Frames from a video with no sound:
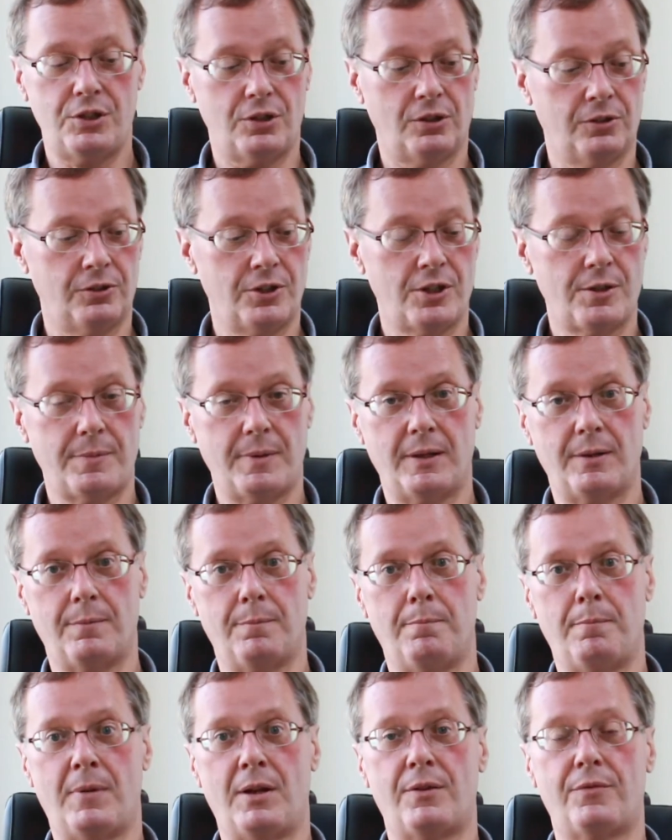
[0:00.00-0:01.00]
you learned about
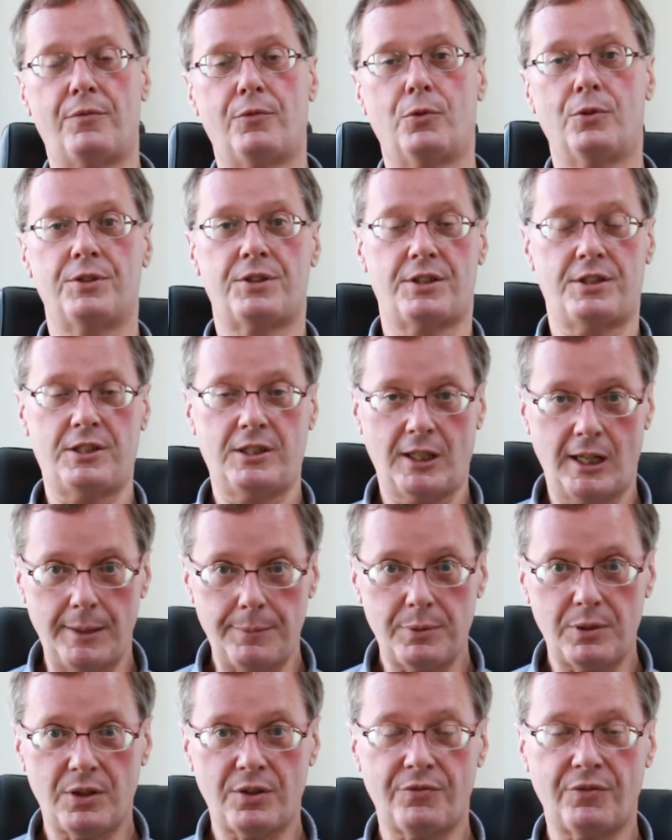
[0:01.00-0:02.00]
metaphor as a type
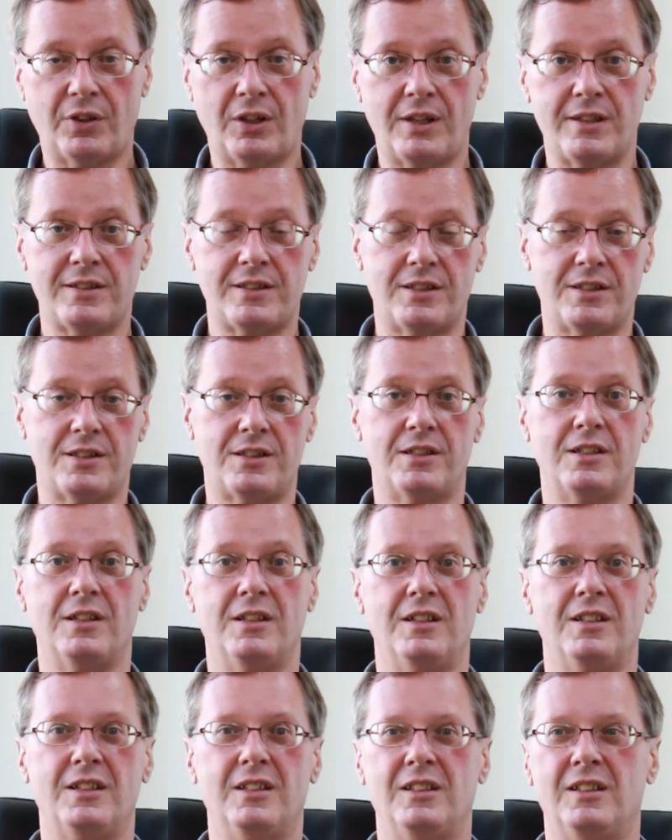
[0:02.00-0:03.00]
of device. It's
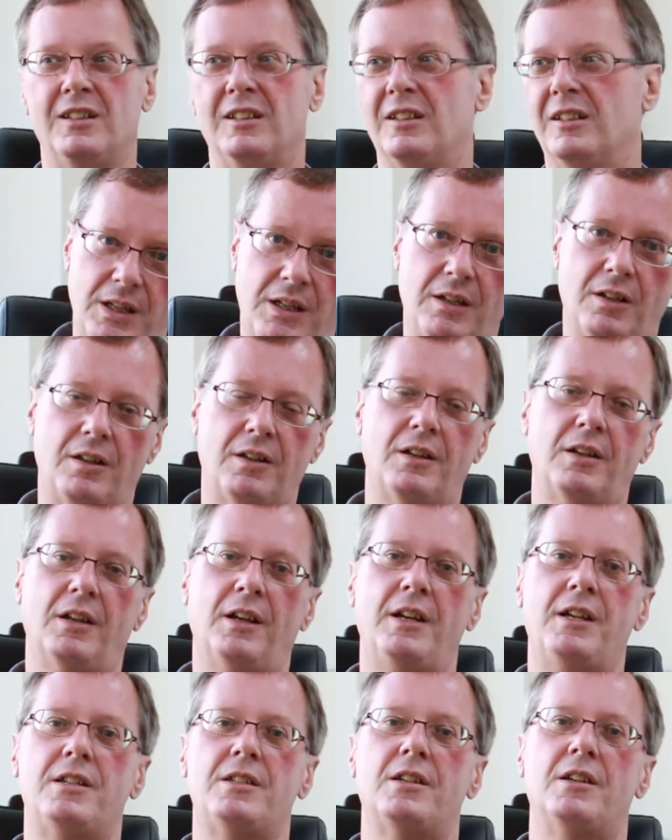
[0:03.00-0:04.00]
a particular
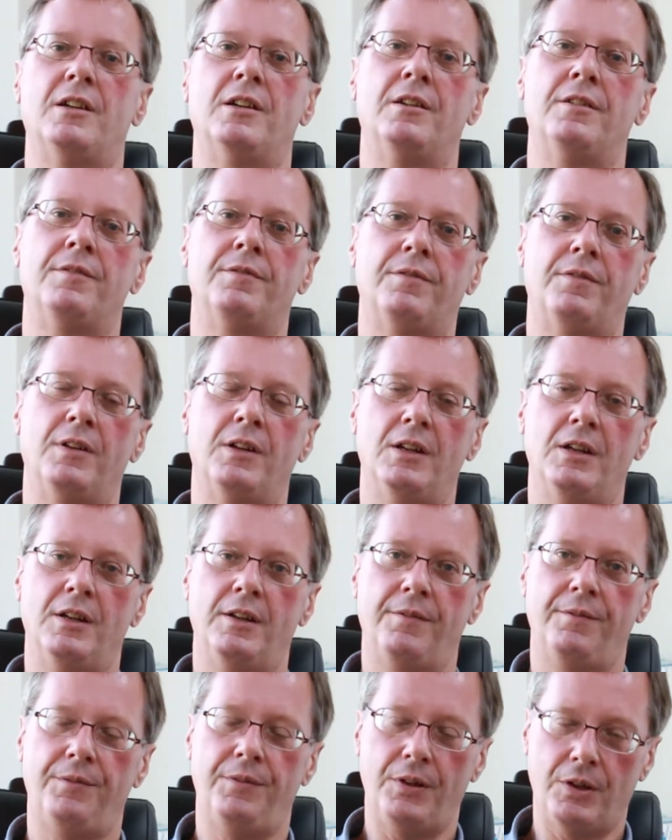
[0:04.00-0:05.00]
kind of
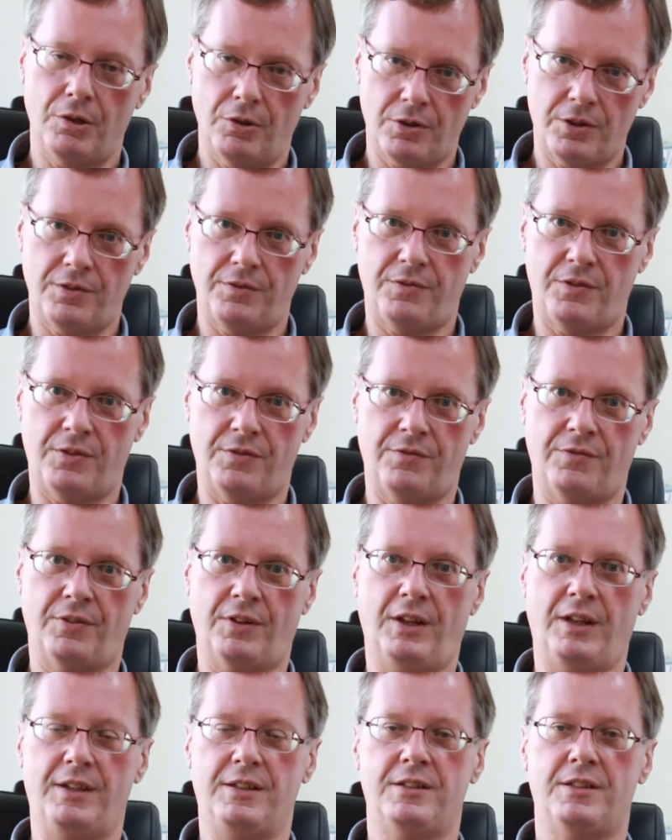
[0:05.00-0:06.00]
figurative
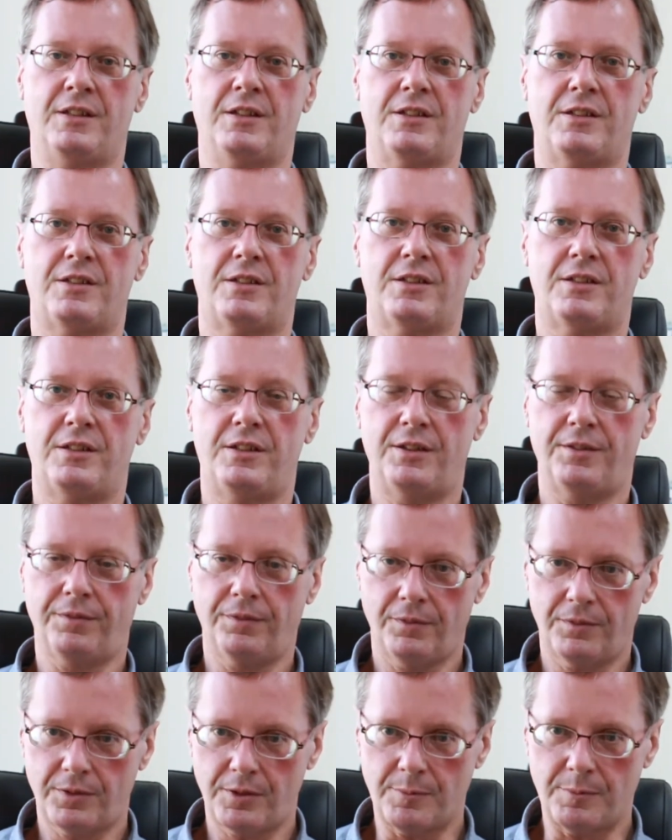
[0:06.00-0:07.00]
device, and it's
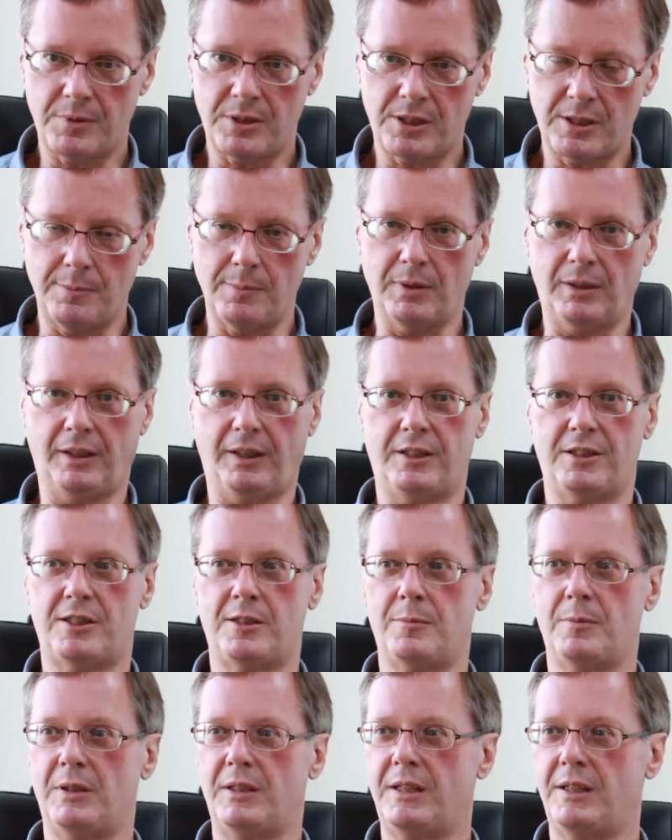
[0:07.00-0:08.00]
different from simile.
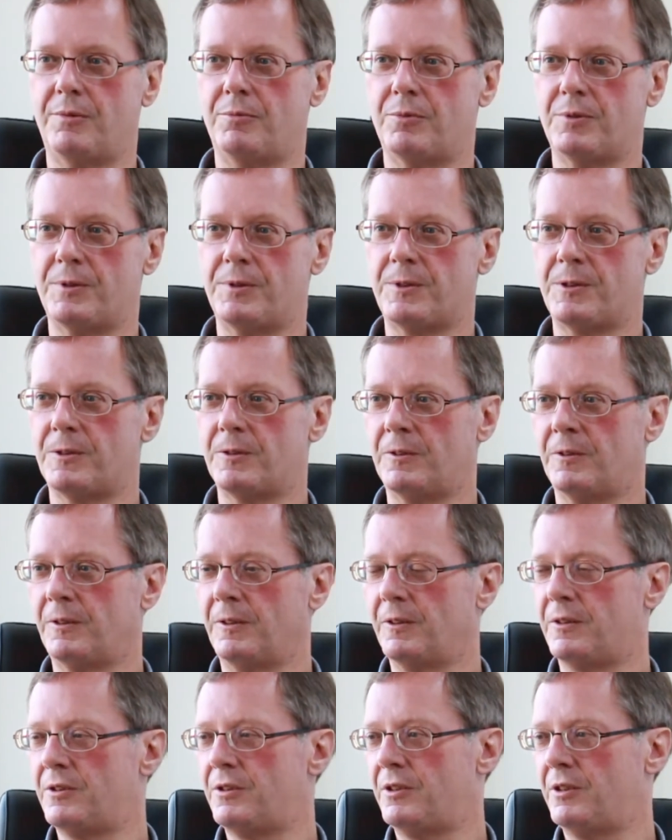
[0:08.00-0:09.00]
Simile was
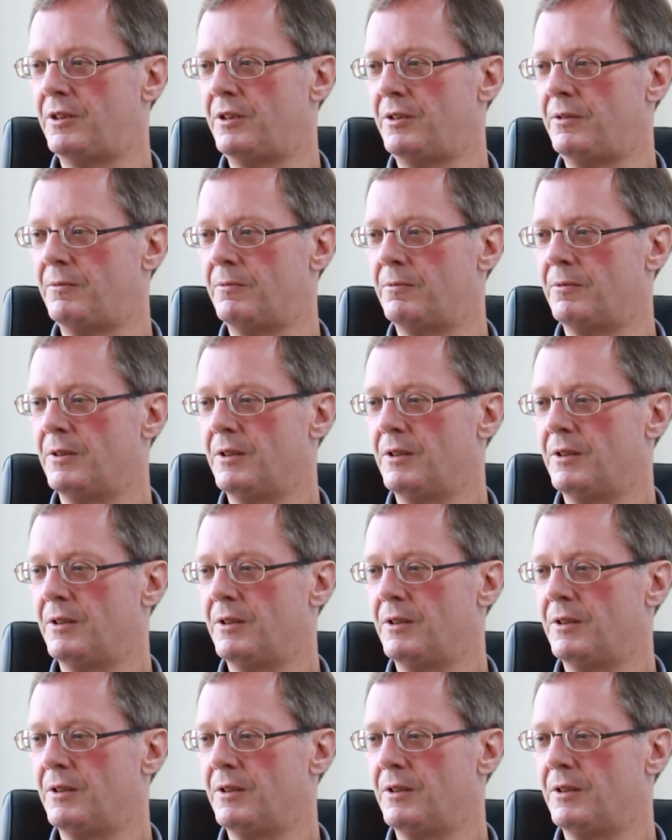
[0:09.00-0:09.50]
like she